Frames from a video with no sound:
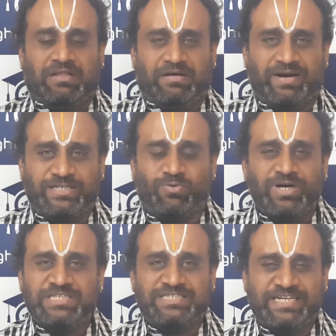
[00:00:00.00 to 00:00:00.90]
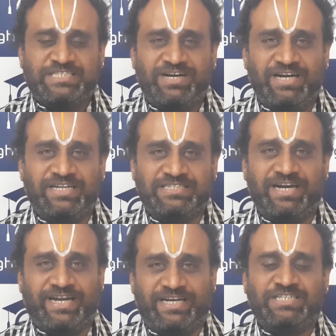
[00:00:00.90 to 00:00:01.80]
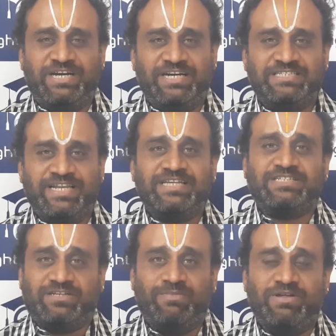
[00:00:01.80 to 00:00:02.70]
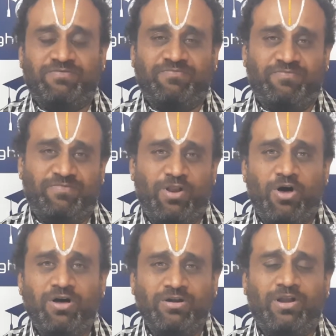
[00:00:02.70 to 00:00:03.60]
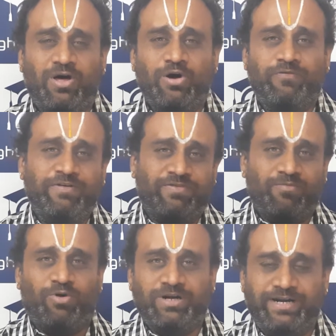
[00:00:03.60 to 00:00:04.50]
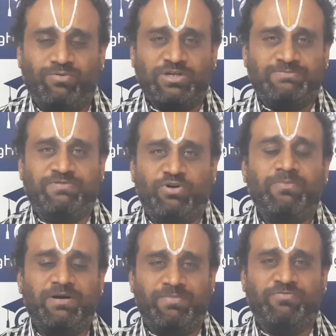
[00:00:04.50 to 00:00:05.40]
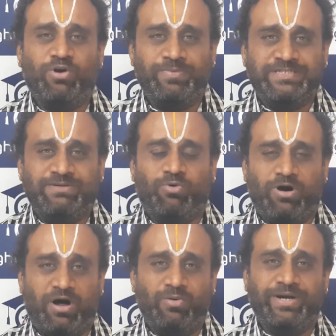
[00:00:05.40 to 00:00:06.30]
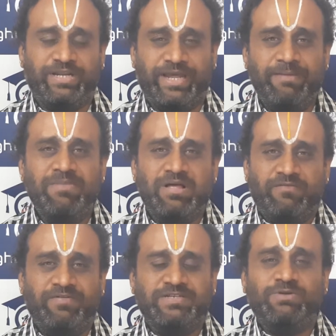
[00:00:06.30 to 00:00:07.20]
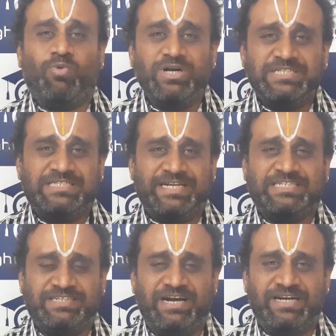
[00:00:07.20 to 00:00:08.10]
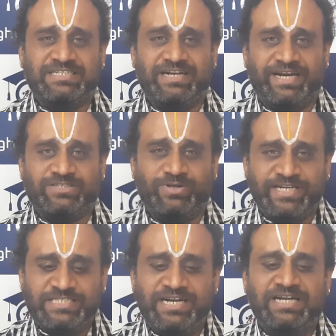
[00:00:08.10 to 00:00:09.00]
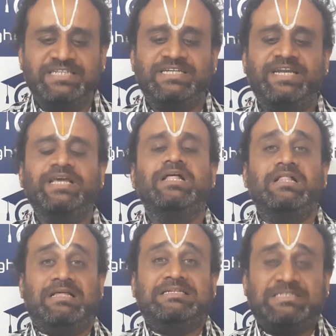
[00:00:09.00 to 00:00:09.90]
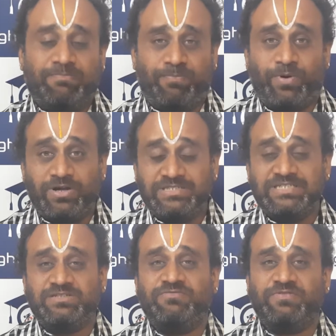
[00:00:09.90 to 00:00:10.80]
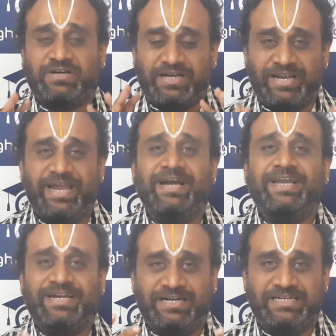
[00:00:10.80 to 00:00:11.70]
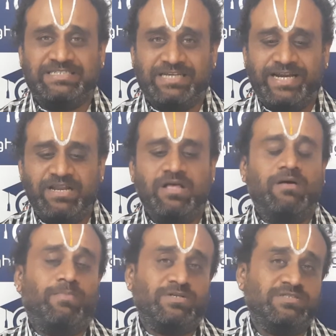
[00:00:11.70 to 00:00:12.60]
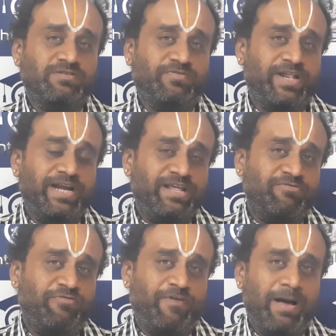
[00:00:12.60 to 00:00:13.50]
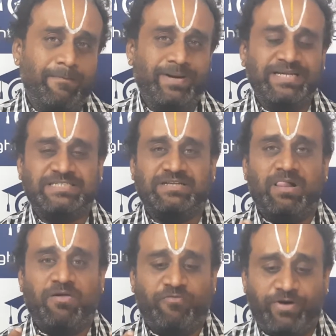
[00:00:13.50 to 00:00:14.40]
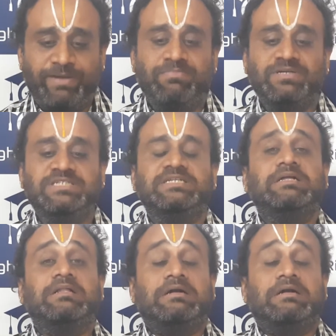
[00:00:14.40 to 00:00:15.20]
Right, so what is textile designing? Textile designing has come a long way from what it was before. But before we see how it came, we will see what is textile designing. So textile designing is a process of creating design, process of creating fabrics, fibers,